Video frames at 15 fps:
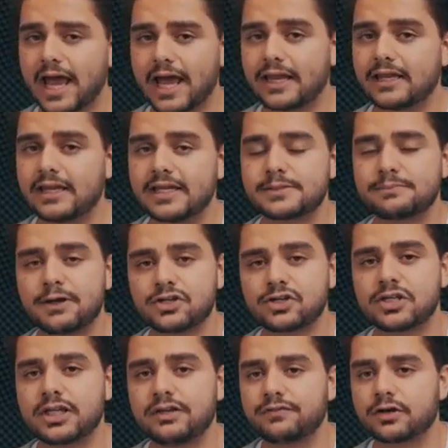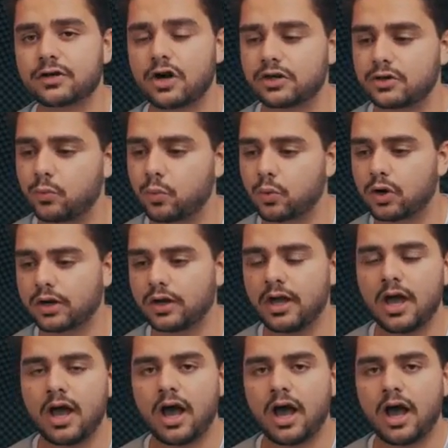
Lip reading: handy, especially if you're going to work